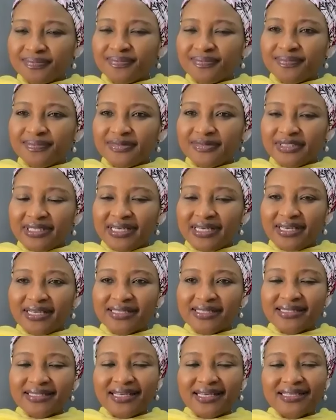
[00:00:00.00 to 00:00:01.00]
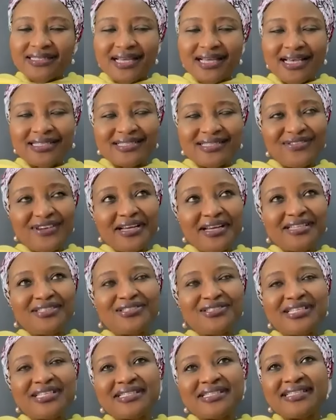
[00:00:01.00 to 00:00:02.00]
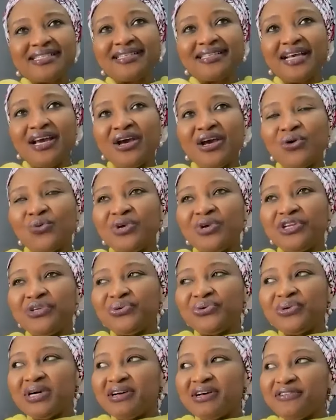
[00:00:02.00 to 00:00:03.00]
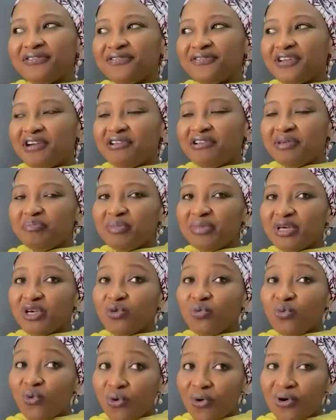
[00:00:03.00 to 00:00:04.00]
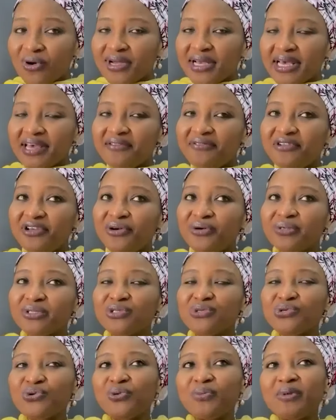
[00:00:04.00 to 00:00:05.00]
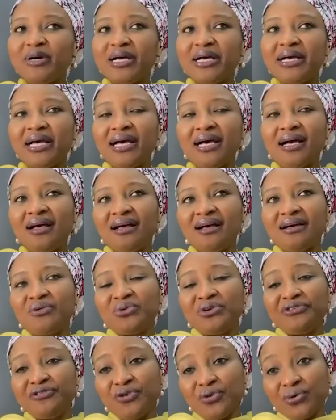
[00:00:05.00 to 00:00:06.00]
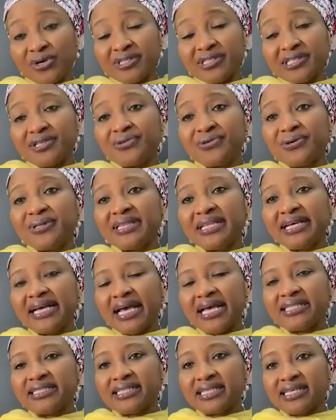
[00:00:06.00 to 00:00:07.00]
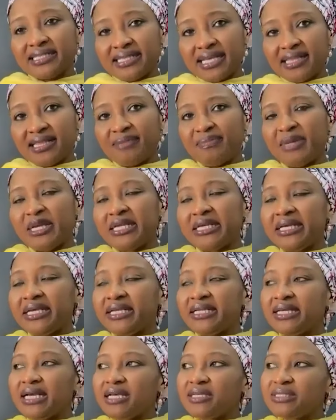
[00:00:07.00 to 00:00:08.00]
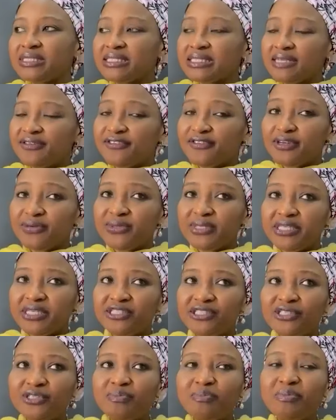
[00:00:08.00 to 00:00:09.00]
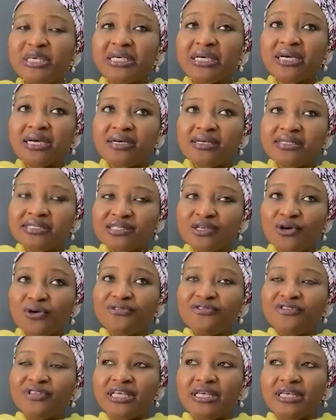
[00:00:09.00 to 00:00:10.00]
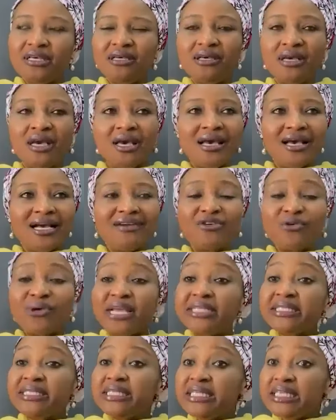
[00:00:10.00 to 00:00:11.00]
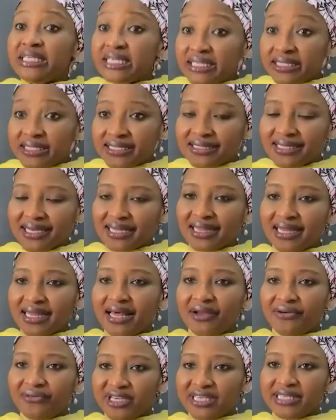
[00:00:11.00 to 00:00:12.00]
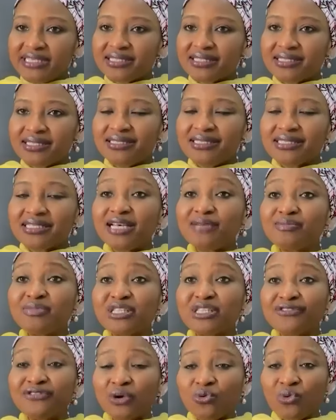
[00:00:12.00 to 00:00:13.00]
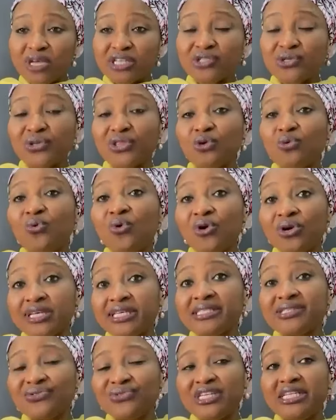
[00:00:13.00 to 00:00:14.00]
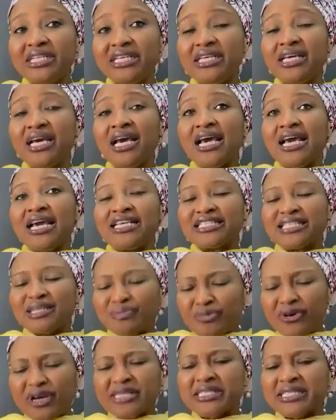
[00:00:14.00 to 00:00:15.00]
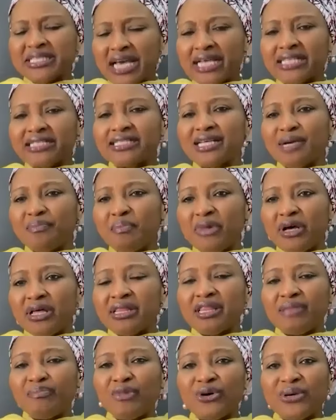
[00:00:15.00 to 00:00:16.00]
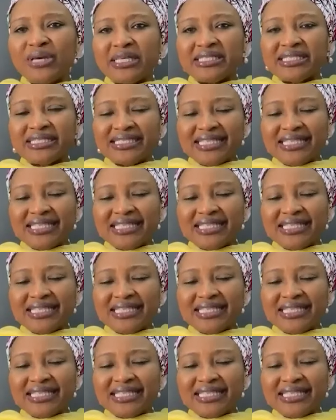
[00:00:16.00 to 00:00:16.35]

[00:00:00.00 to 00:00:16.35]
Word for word: Yes, yes, that's very interesting. We do a very big walk every October. Uh, we focus on all the cancers at the Medicaid Cancer Foundation because of the great need that there mm. is in terms of our. So the walk is really it's a breast cancer month, but it's